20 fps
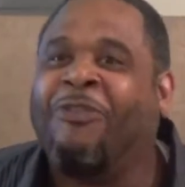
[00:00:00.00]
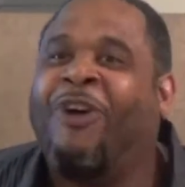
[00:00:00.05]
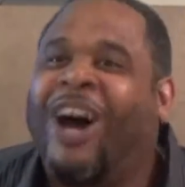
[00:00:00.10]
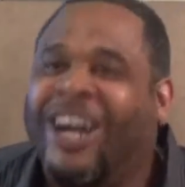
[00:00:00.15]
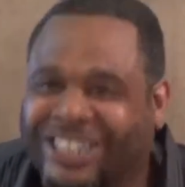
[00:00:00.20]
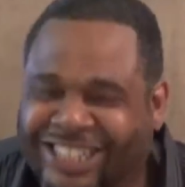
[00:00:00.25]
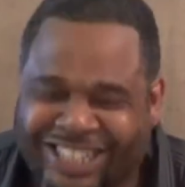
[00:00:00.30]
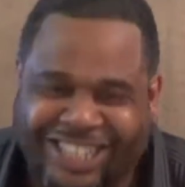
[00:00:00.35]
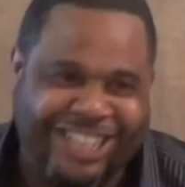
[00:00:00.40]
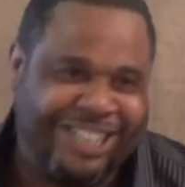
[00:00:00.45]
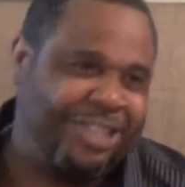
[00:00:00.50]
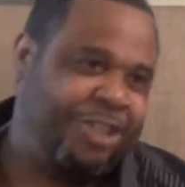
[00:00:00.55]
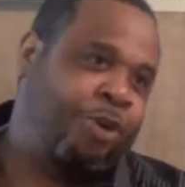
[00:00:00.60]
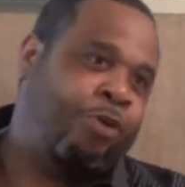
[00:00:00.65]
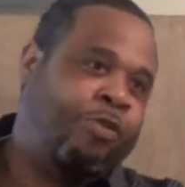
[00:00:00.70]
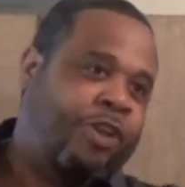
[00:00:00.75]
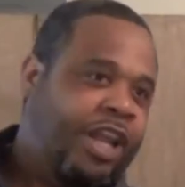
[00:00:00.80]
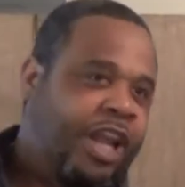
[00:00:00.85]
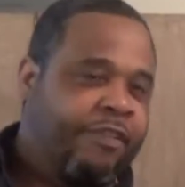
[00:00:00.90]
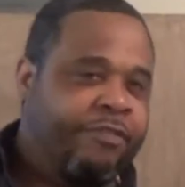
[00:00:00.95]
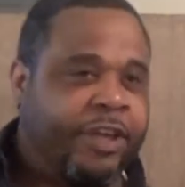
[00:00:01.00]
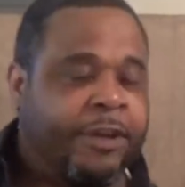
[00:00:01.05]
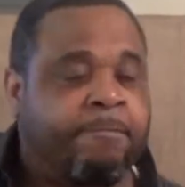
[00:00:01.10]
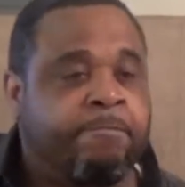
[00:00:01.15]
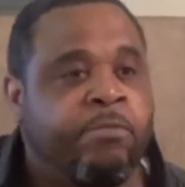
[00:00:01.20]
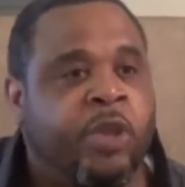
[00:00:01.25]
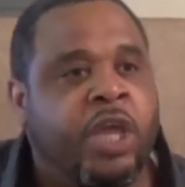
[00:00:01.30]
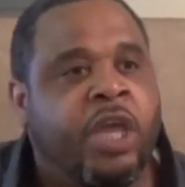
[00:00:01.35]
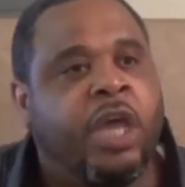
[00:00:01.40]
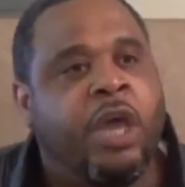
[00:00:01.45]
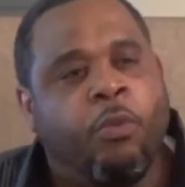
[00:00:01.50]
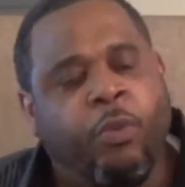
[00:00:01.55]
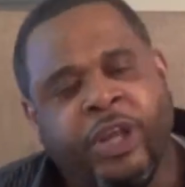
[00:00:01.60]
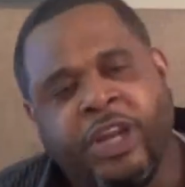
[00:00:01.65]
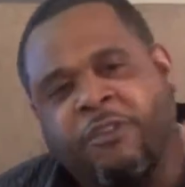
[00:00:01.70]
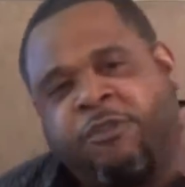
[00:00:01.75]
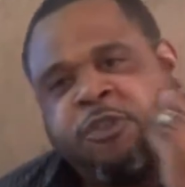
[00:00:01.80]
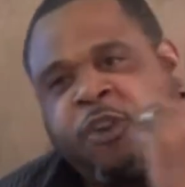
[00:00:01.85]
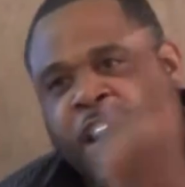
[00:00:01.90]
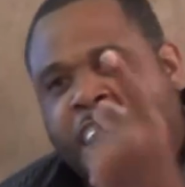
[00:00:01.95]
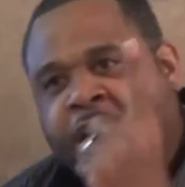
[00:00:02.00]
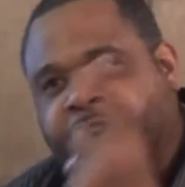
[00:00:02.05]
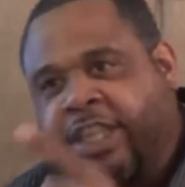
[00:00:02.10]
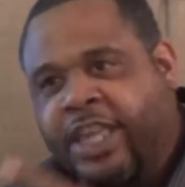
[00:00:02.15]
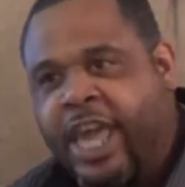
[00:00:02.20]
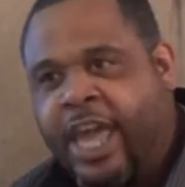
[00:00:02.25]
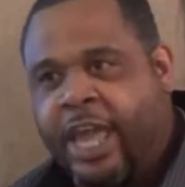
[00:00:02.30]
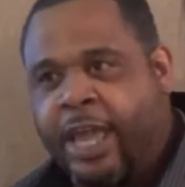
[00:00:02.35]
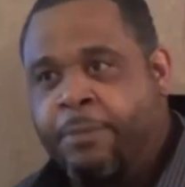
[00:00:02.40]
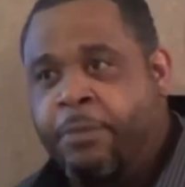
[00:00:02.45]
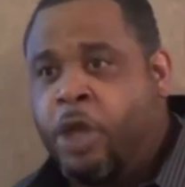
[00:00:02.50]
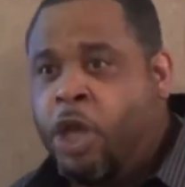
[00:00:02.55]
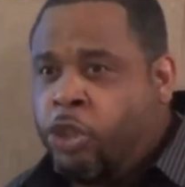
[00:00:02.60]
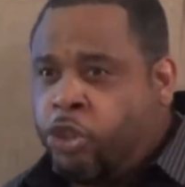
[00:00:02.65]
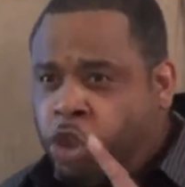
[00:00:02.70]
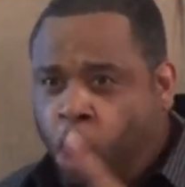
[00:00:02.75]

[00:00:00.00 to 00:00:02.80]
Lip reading: Watch this, you're going to love it. When the flood came,